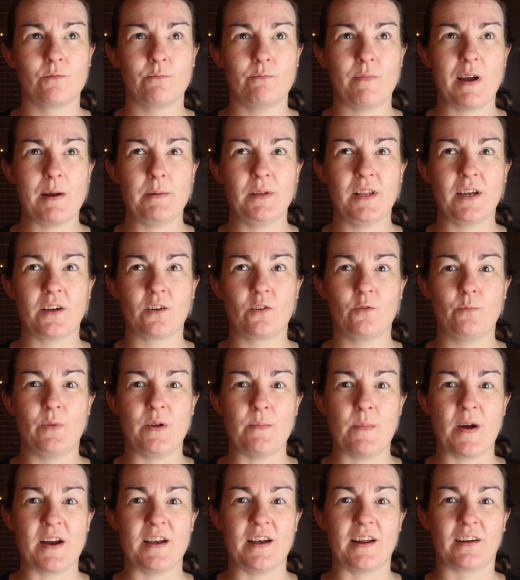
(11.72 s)
Maybe that could
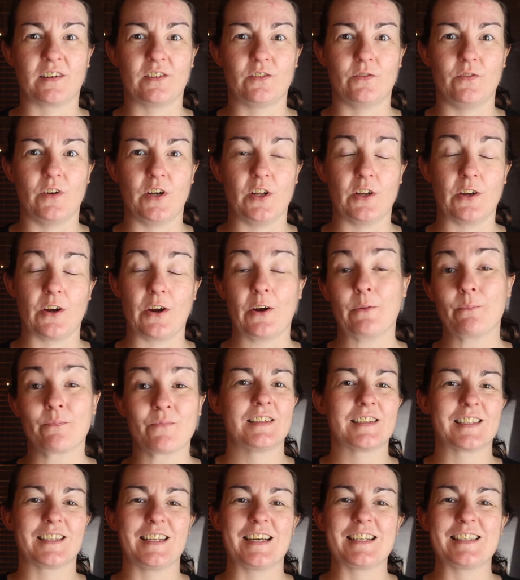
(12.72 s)
be my next video.
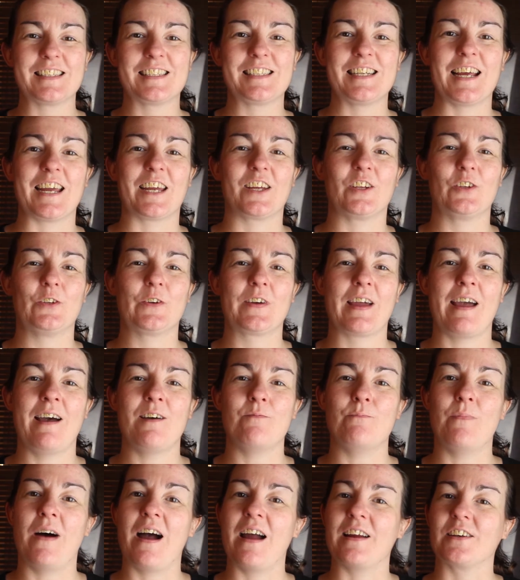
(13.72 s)
So let's take a look
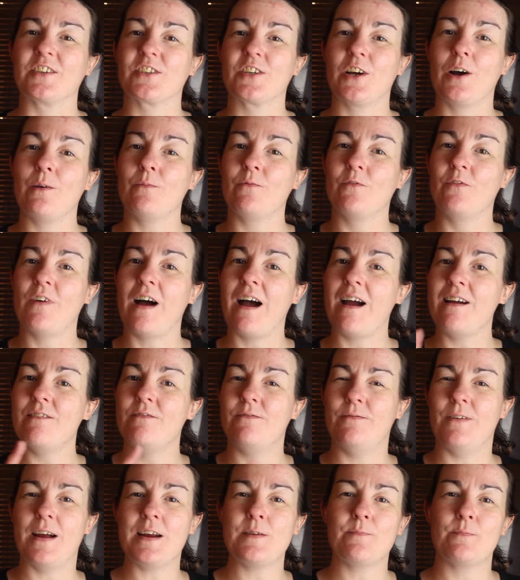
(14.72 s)
at my top 5
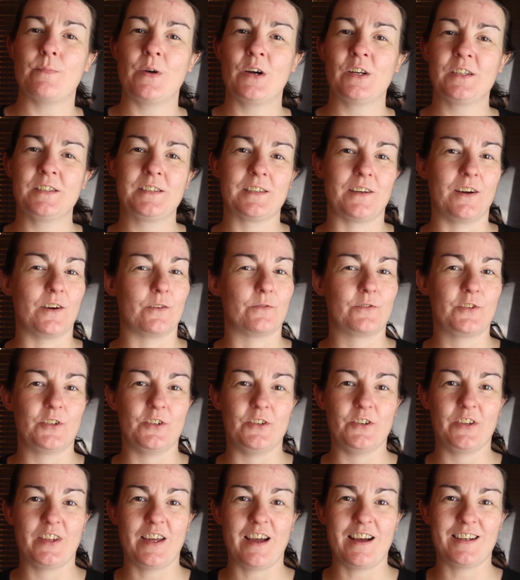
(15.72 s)
vape mods of
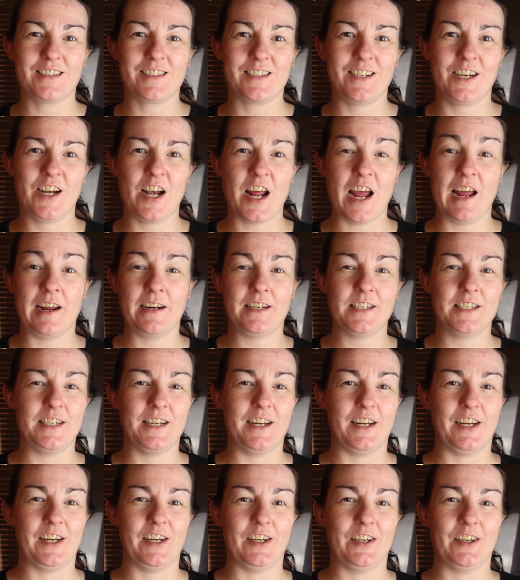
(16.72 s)

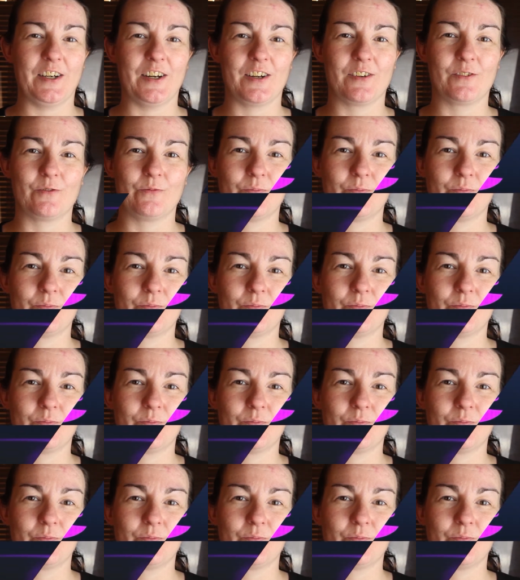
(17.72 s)
2018.